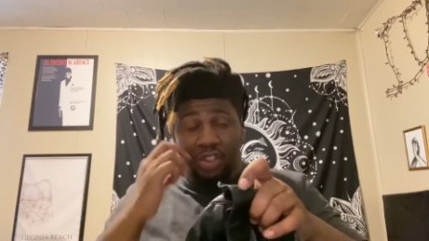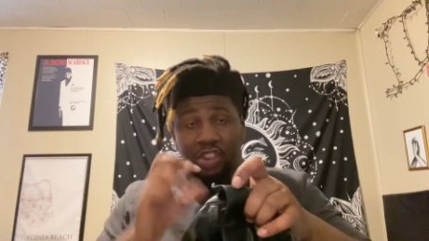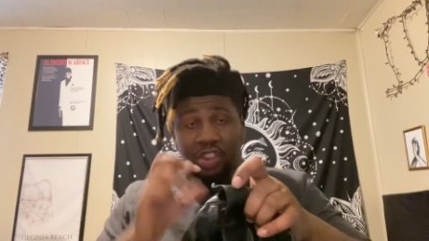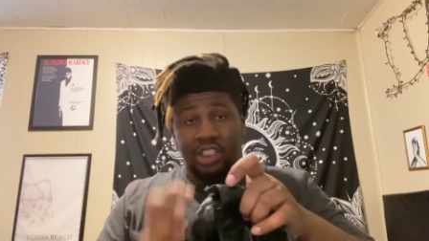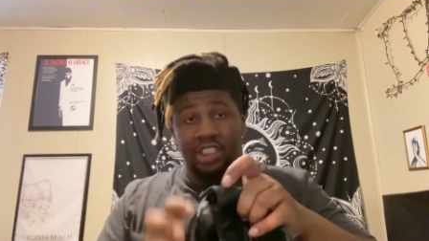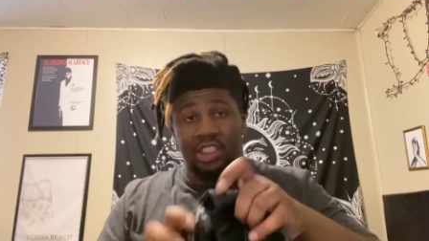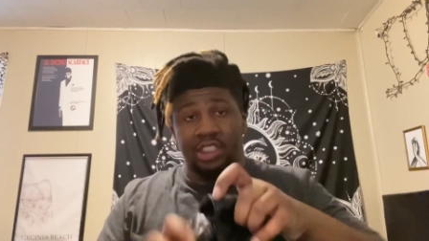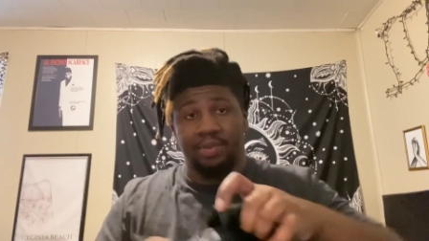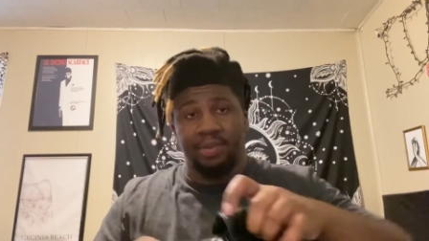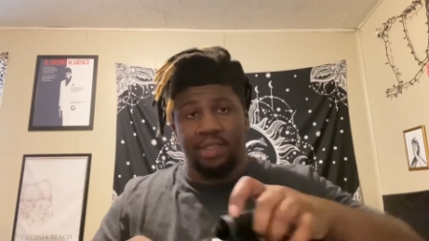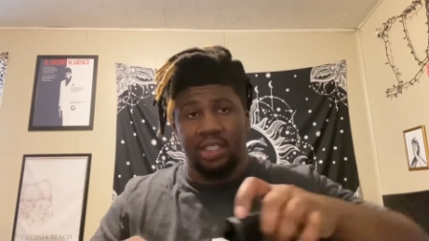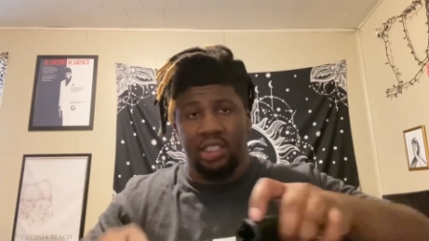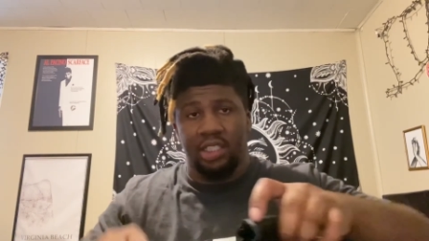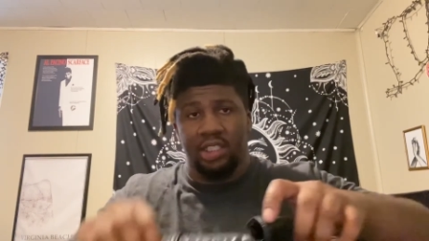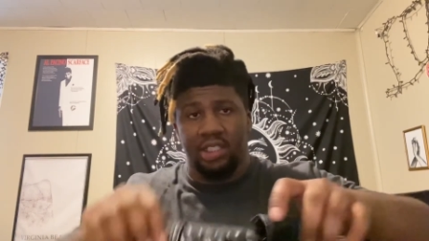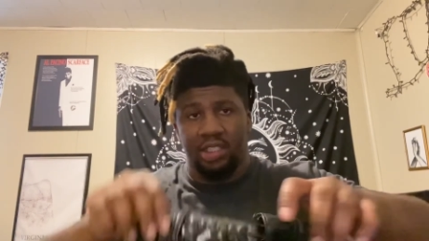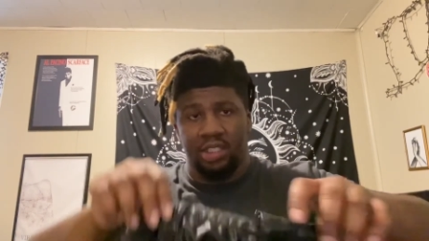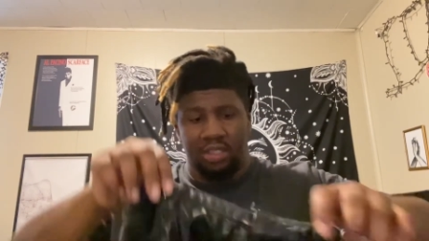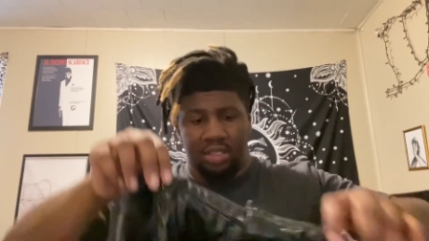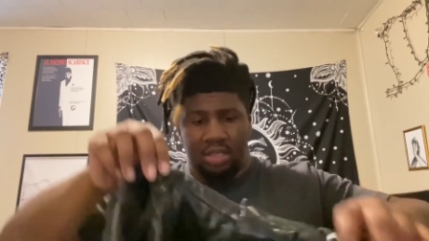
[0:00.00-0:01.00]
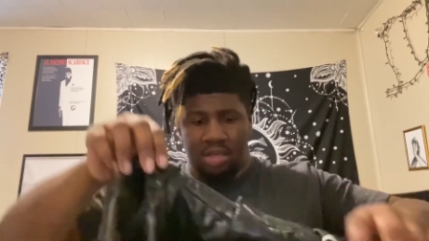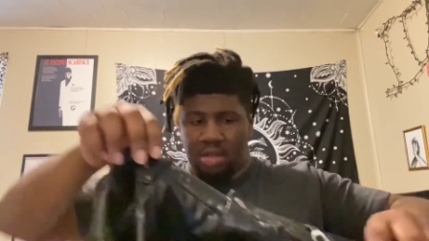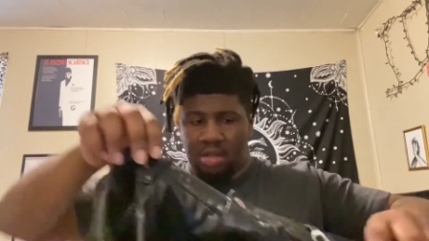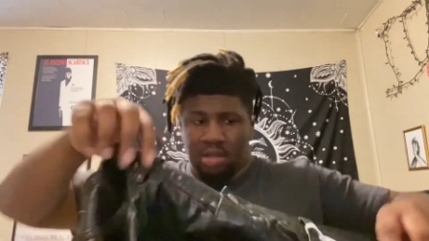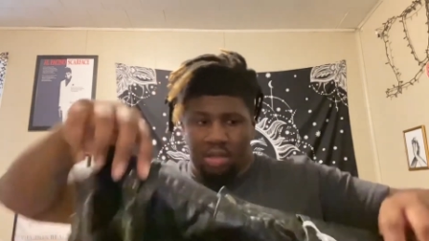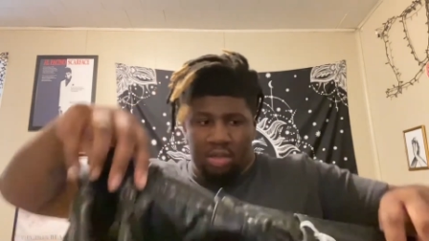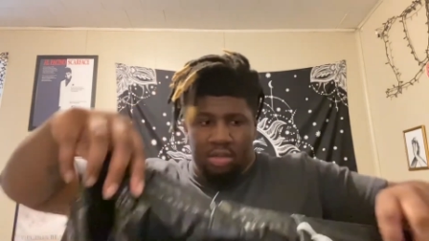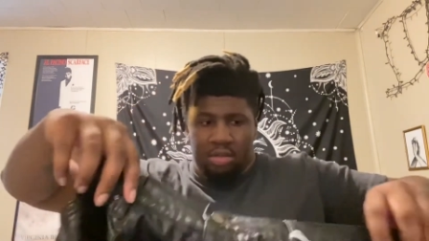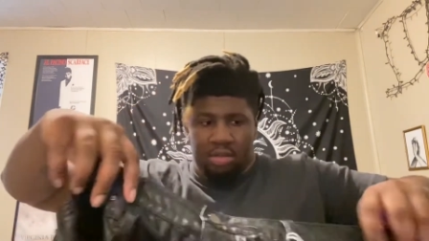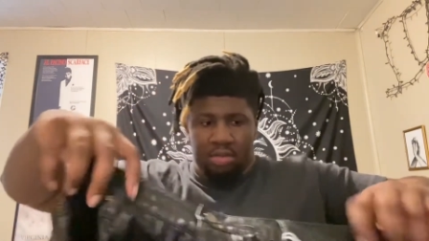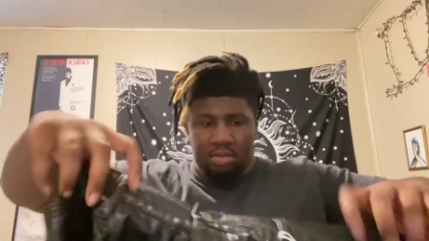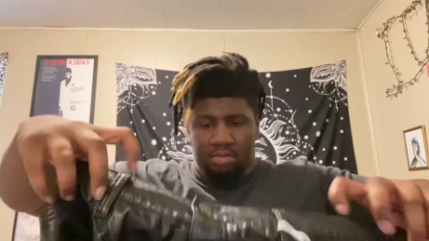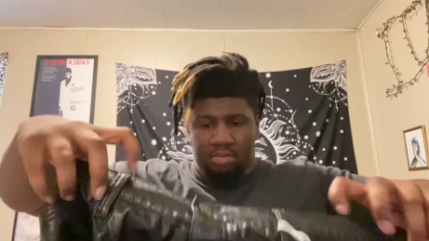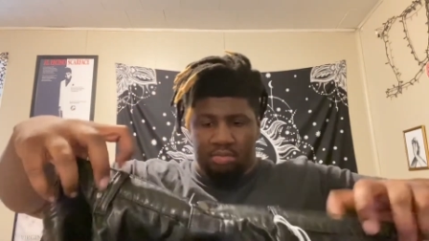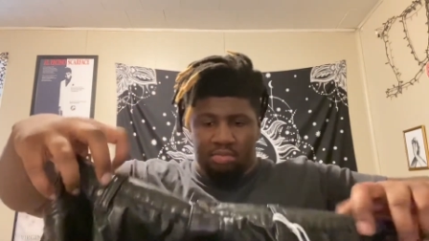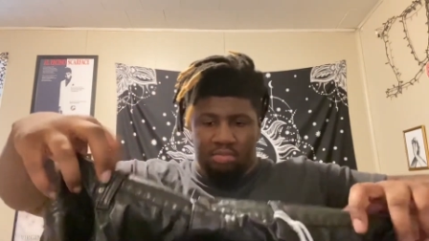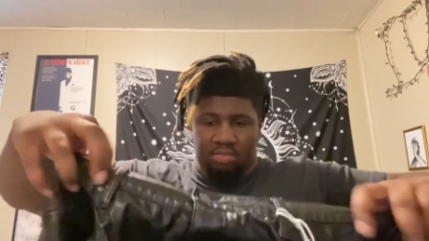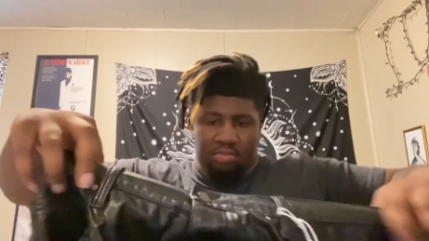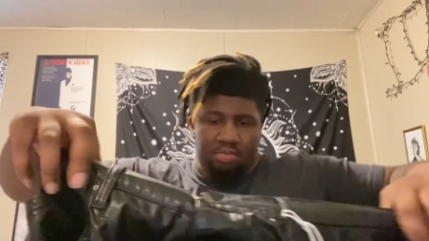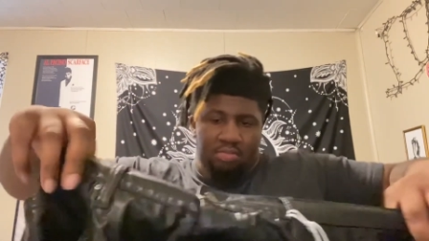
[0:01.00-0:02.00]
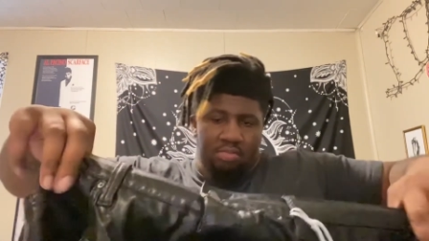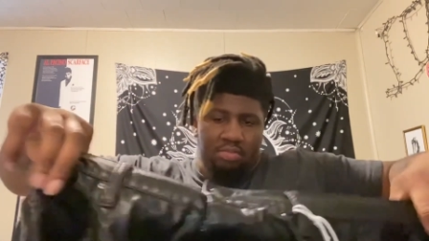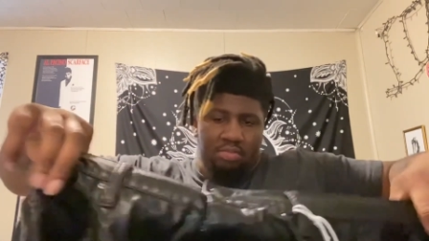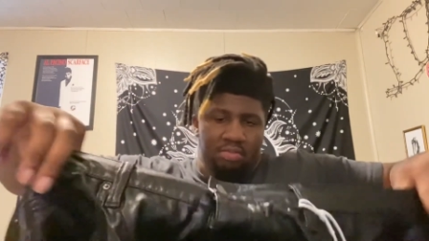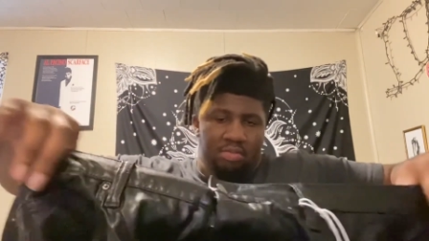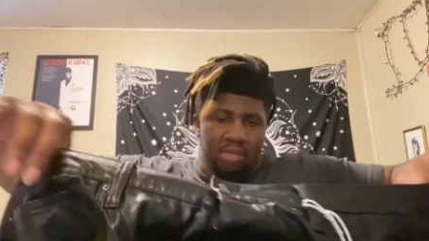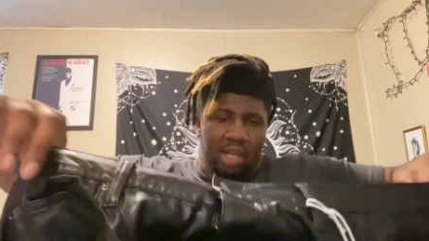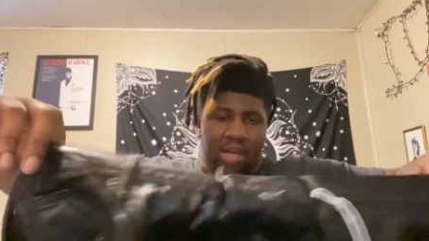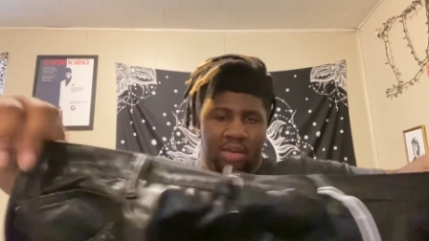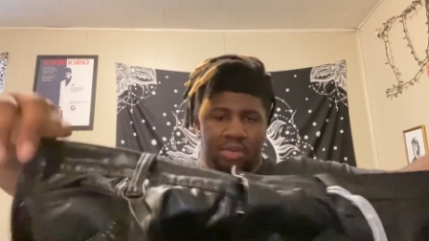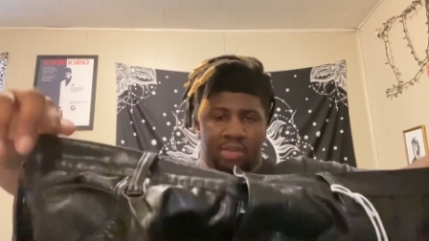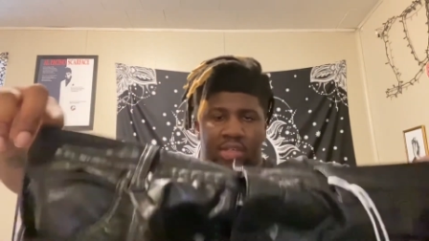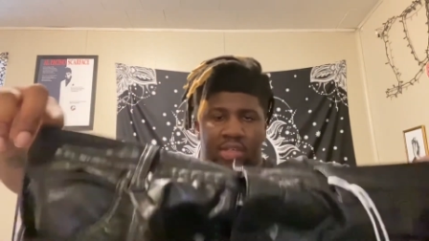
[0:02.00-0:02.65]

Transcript: jeans because, I don't know,